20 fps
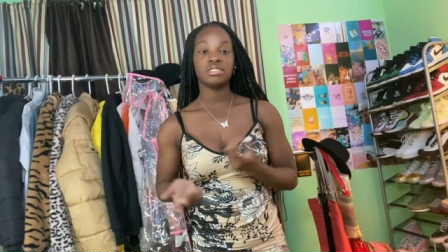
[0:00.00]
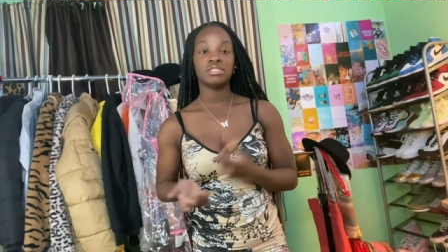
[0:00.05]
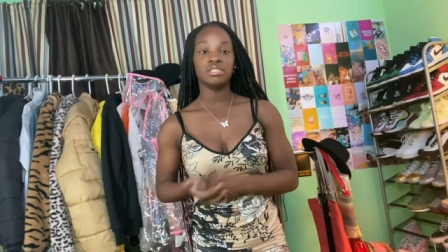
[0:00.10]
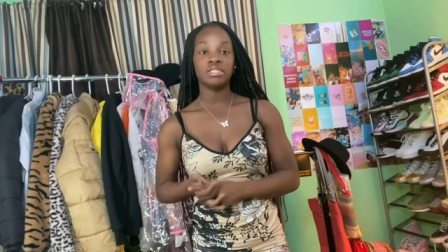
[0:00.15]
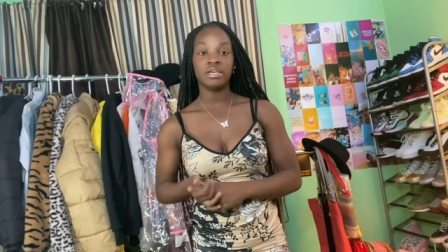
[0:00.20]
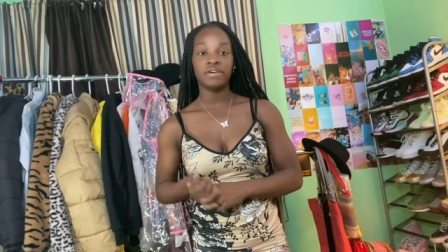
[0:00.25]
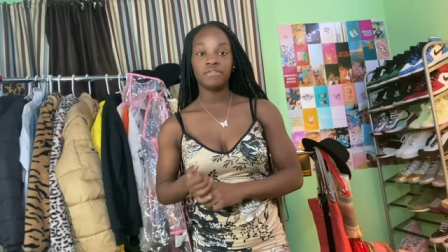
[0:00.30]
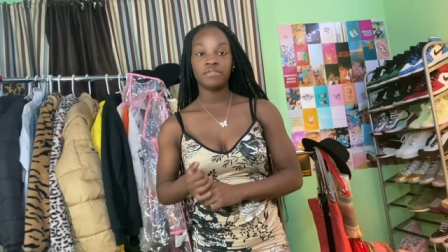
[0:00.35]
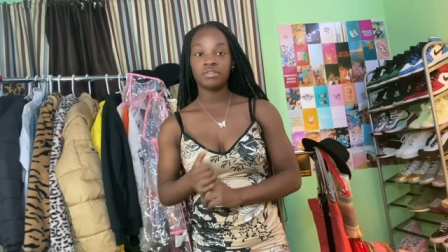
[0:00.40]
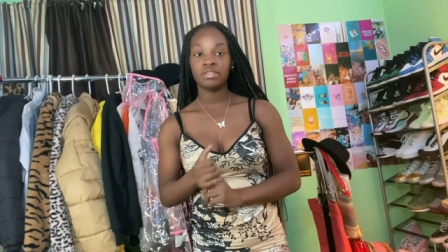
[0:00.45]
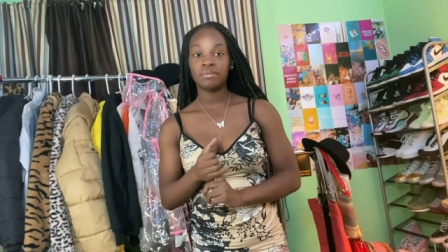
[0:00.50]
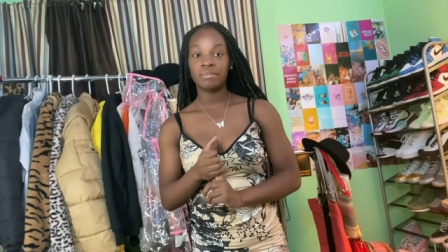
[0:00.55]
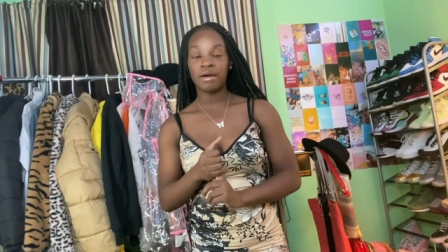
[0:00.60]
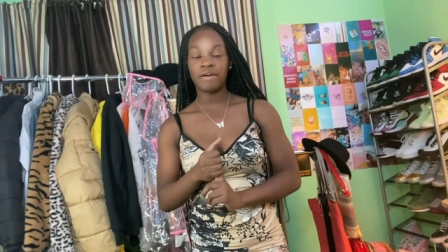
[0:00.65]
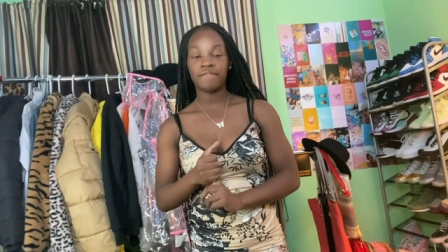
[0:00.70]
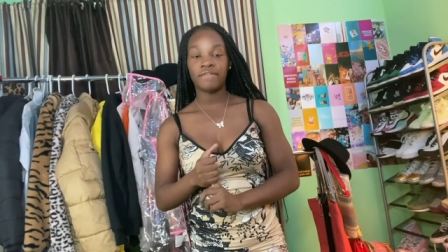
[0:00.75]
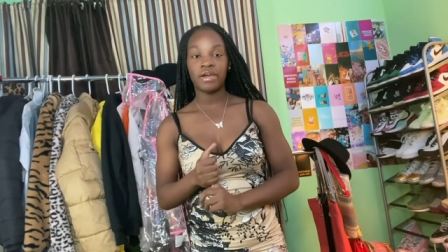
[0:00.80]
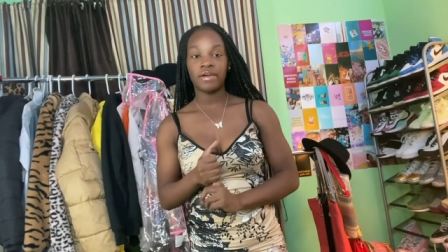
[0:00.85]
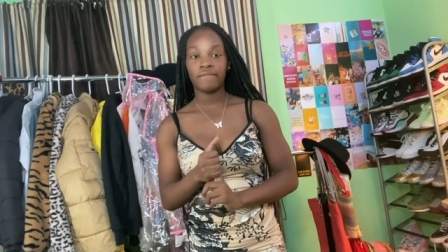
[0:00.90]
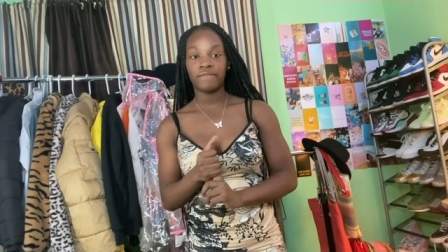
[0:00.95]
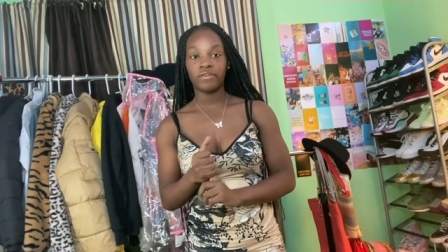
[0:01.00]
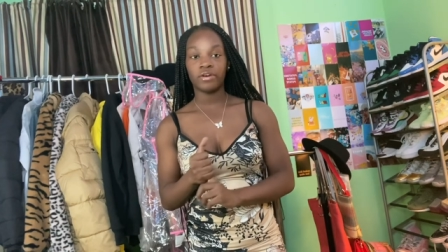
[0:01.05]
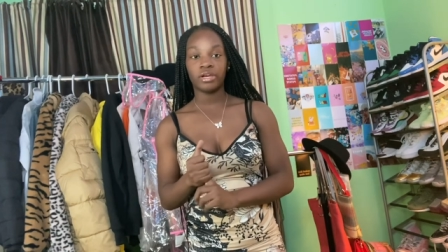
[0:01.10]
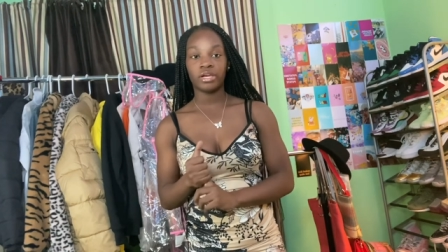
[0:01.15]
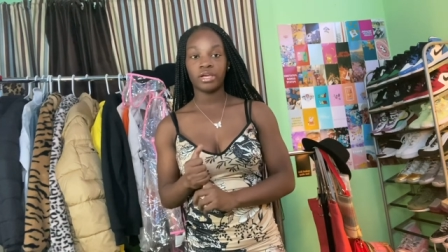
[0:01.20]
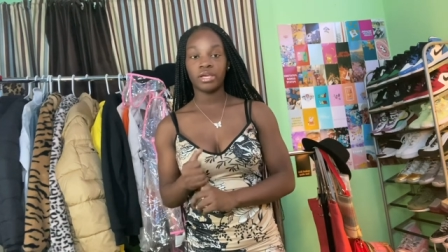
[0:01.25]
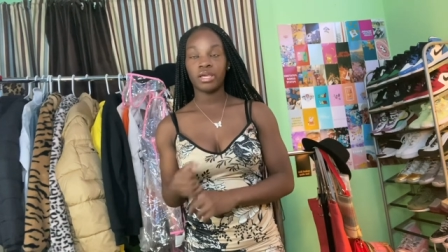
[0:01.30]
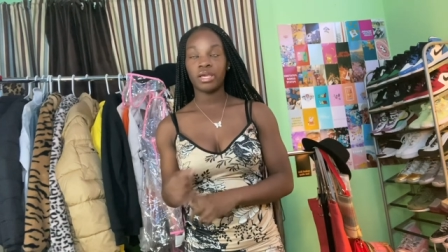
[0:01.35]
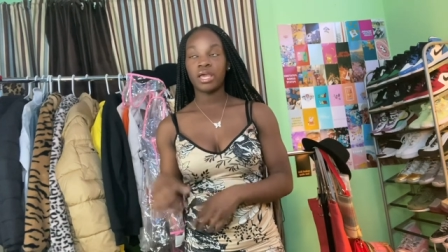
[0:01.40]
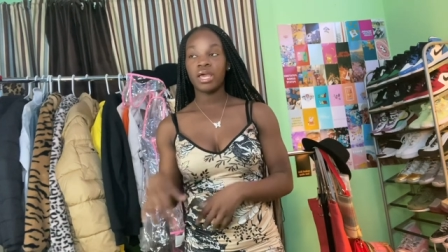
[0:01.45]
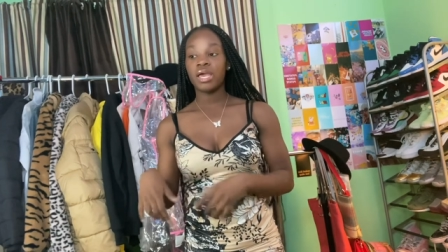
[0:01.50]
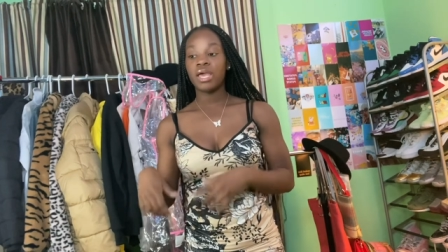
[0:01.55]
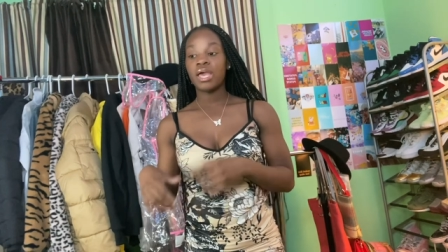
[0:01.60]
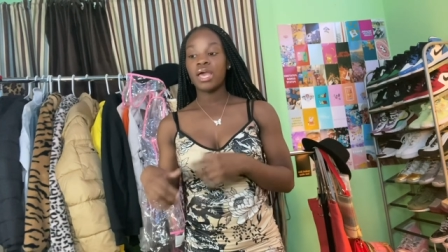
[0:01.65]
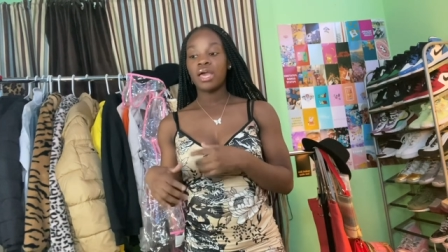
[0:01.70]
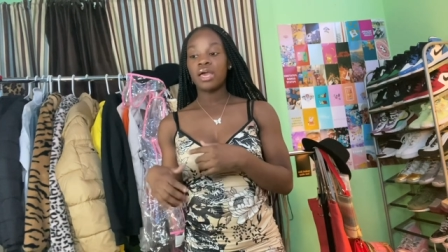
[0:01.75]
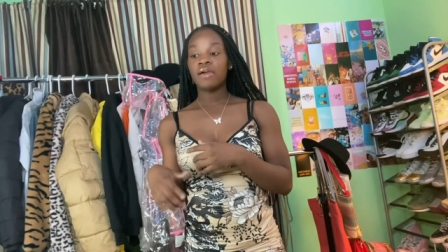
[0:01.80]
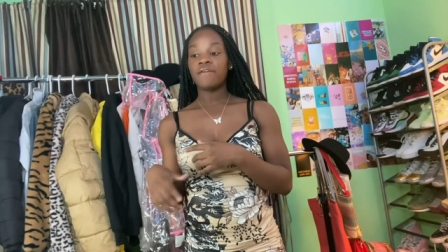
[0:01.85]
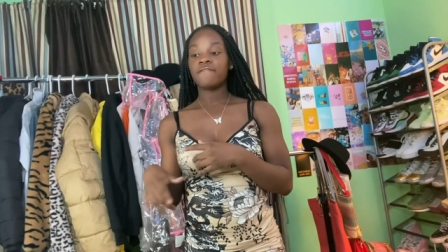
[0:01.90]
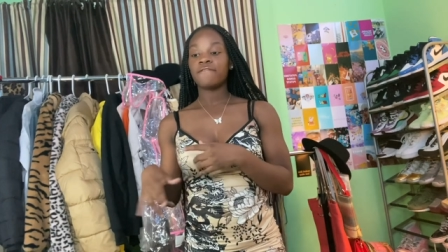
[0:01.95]
definitely my favorite
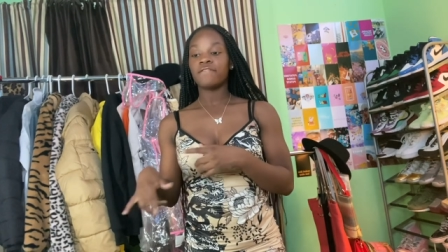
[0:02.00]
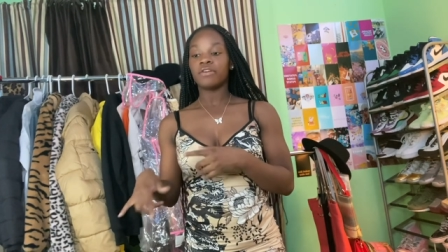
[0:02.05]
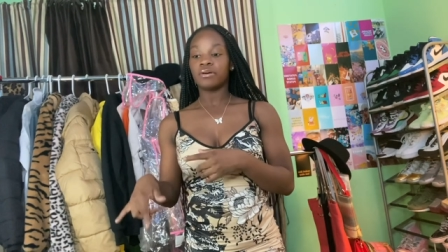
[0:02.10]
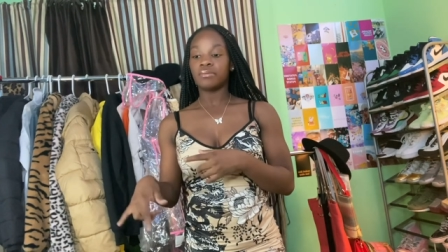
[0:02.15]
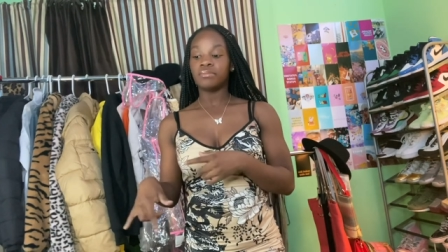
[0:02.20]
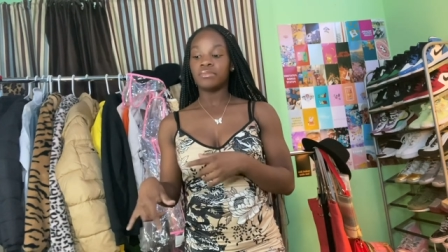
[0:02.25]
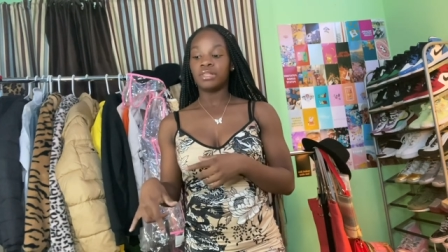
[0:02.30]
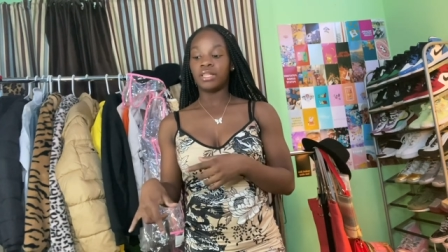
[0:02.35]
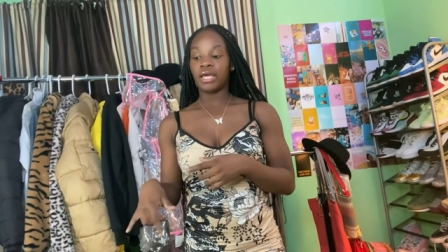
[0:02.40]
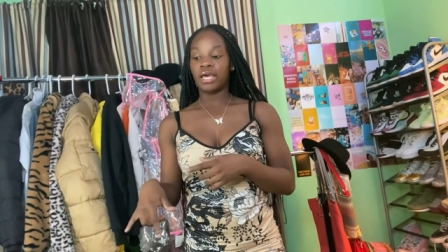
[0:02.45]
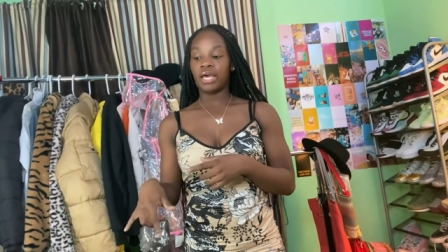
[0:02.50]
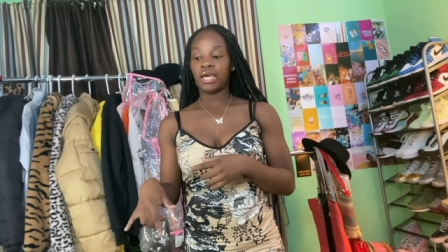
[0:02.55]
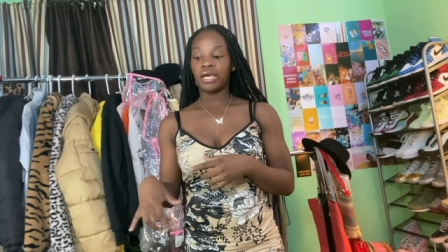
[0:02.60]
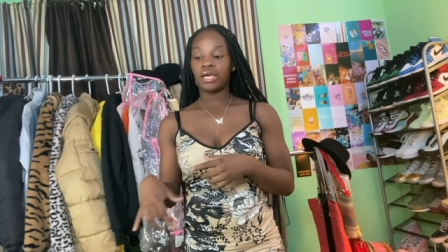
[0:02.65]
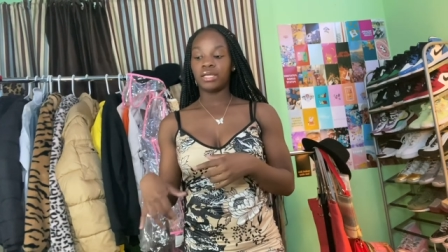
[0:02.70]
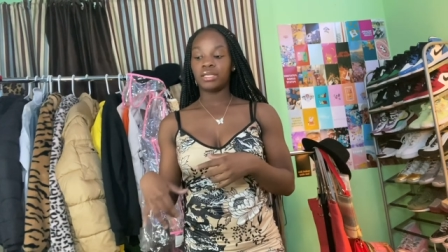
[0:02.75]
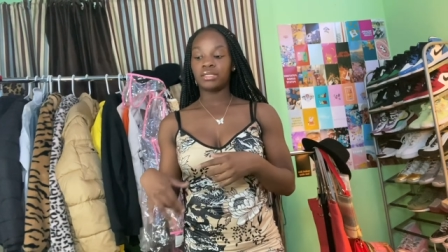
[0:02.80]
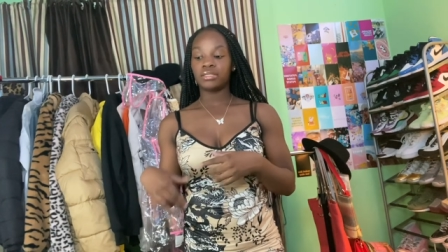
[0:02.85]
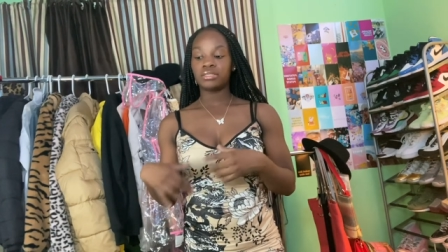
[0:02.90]
from Black.